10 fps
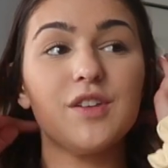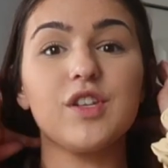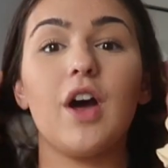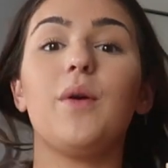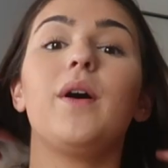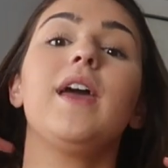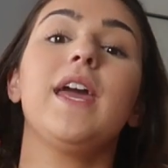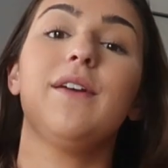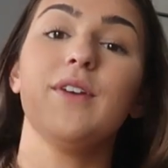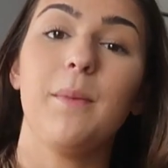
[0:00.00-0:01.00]
So
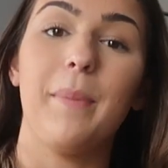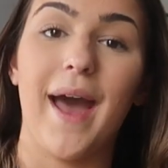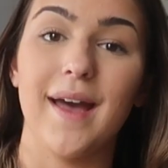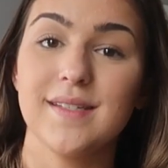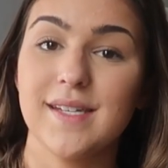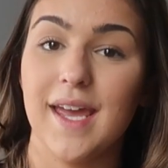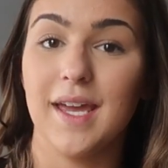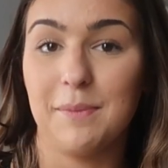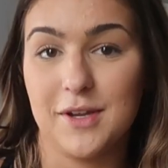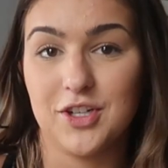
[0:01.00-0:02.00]
even past a
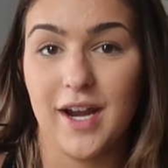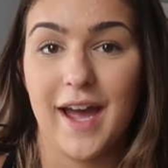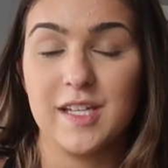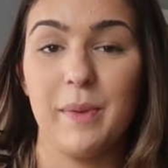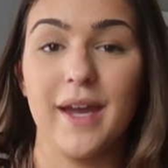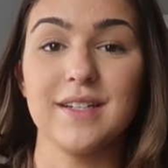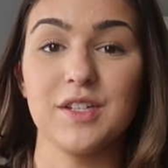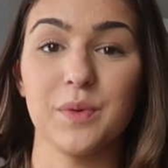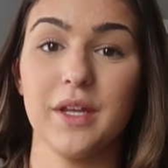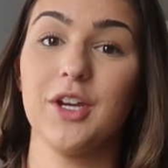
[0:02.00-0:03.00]
commission aspect,
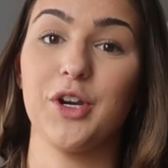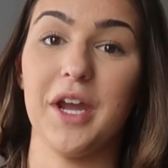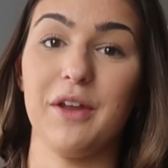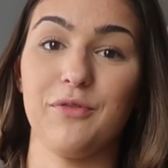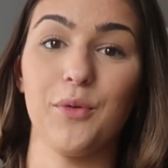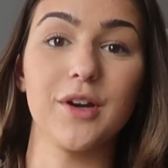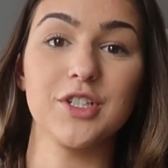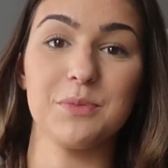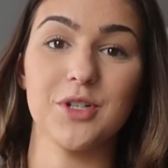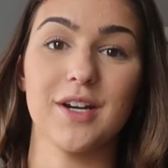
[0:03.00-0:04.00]
it's really great for
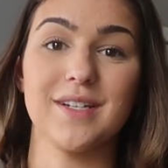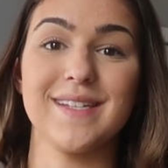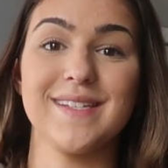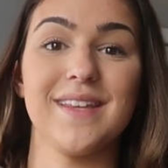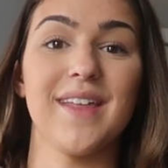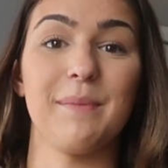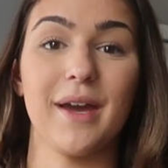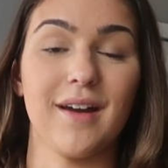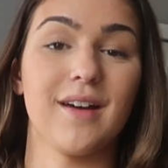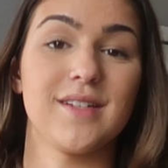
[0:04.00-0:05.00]
Gymshark to see that
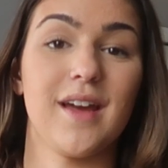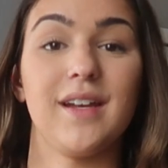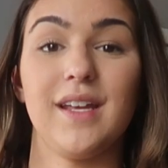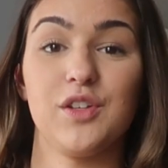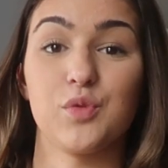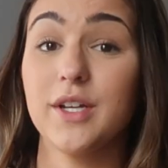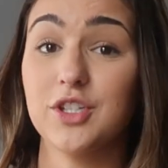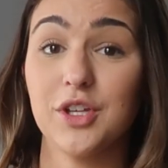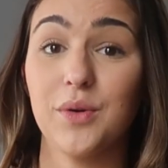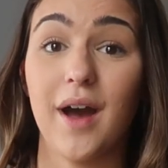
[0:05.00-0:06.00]
my content is
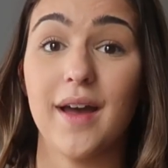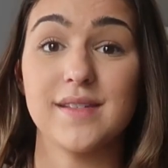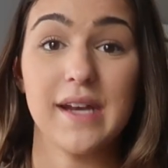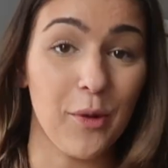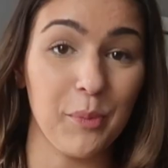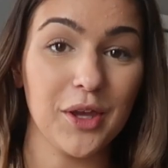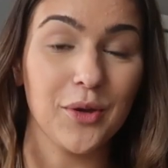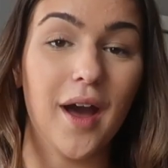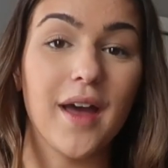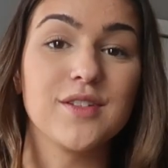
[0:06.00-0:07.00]
reaching you guys and helping you
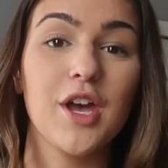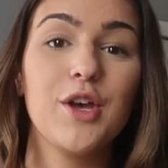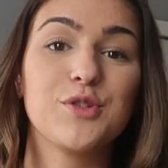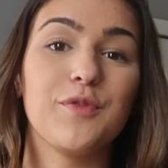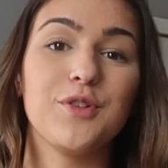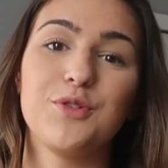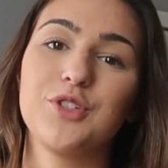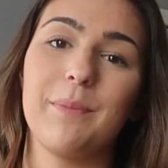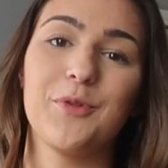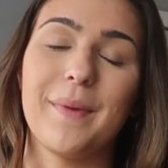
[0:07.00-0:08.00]
guys. So if you do
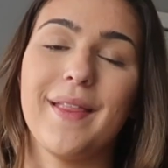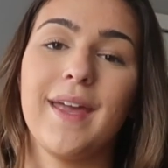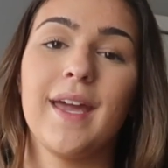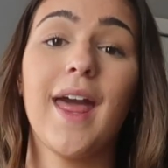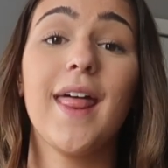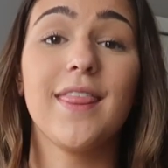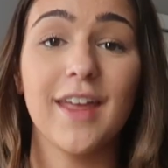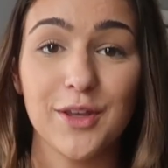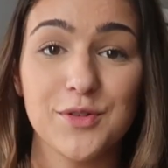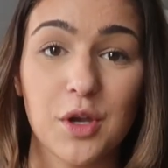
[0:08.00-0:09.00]
shop through my link,
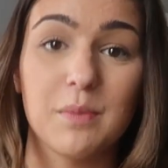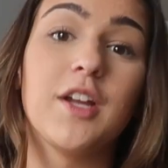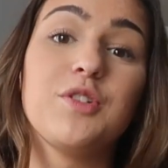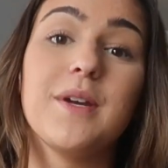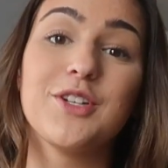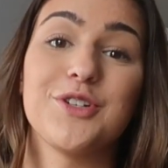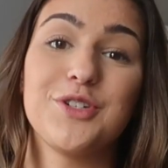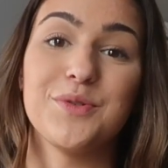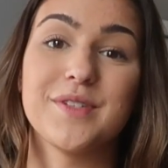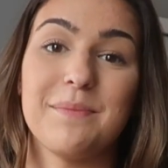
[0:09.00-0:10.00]
thank you so much. Make sure
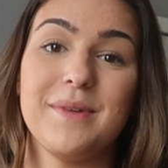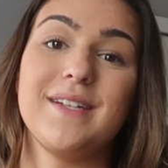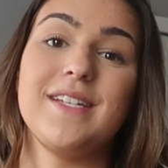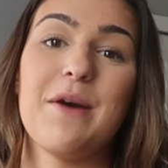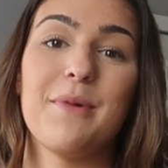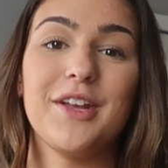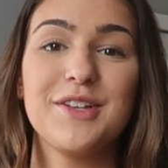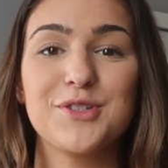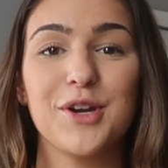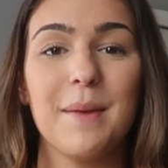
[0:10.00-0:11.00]
to send me a DM on
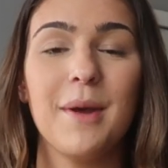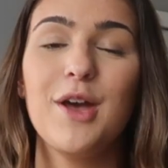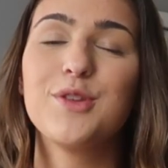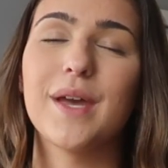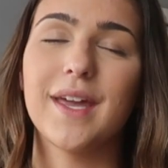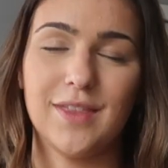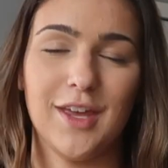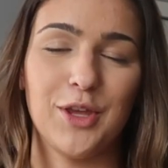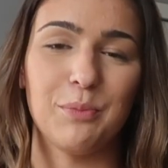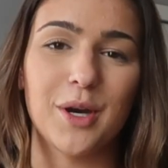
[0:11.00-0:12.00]
Instagram so I can
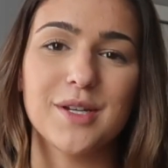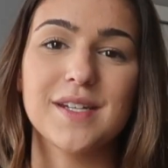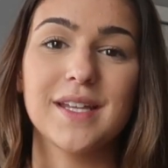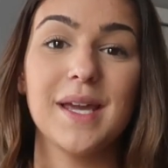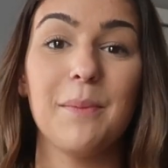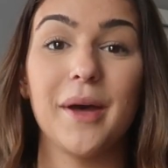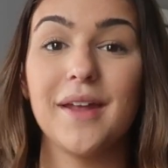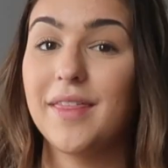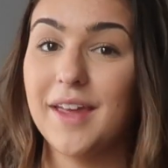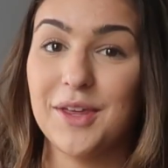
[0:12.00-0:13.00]
thank you personally,
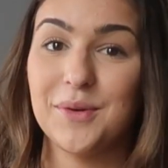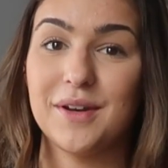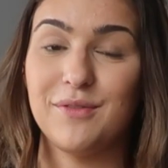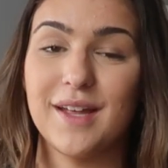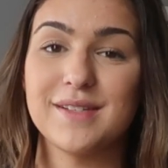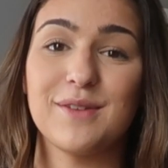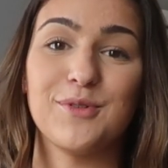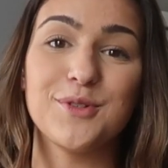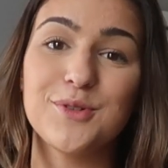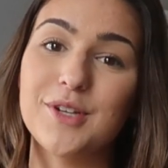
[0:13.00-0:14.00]
but thank you in advance if
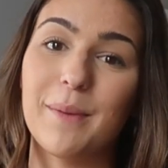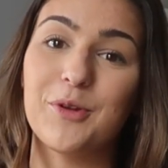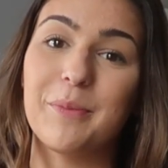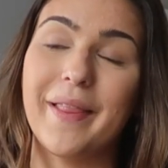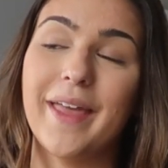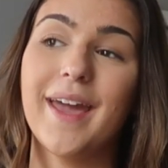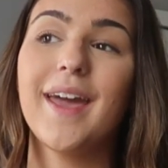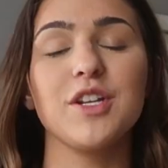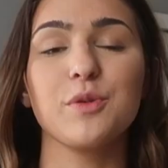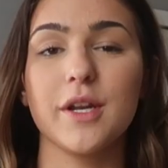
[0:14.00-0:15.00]
you do shop through my
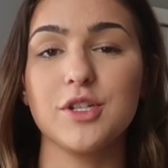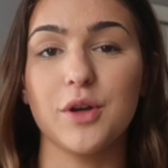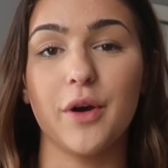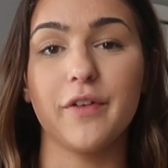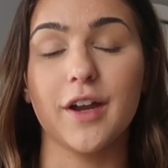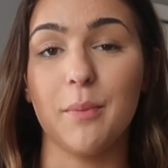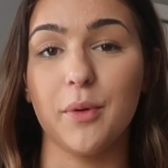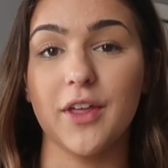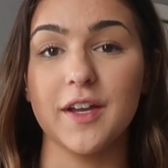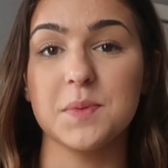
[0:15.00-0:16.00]
link. I just wanted to go over a
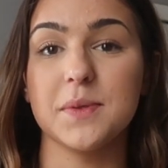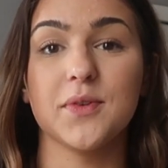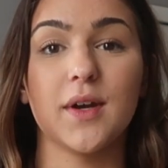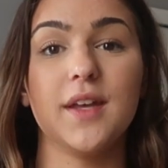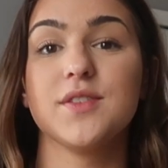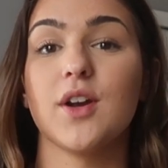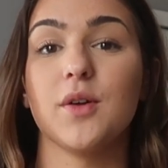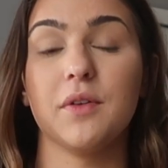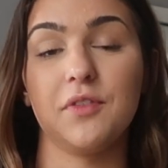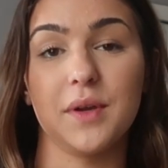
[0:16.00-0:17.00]
couple things before I
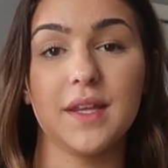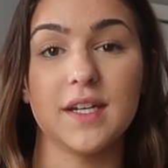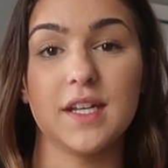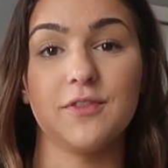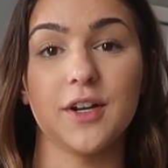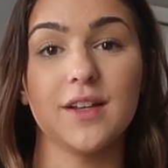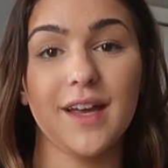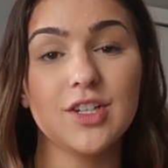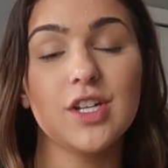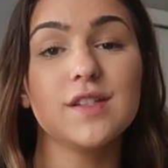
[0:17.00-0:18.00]
start reviewing the different
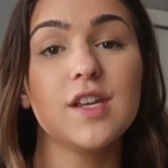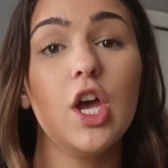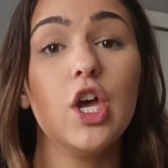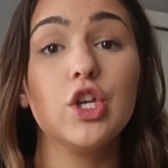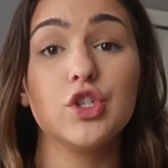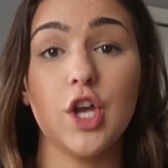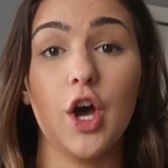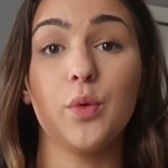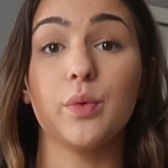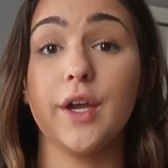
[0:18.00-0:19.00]
collections.
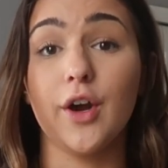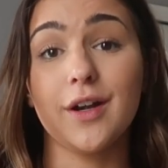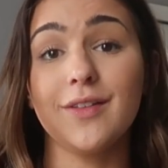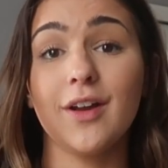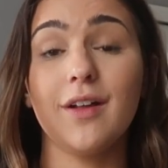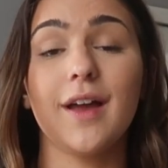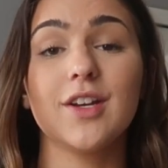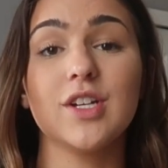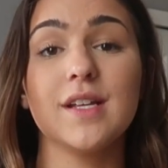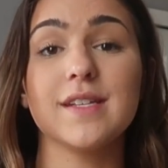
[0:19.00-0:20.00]
So regarding the
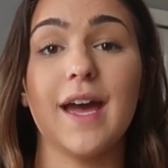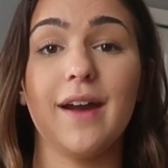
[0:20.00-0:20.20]
collections,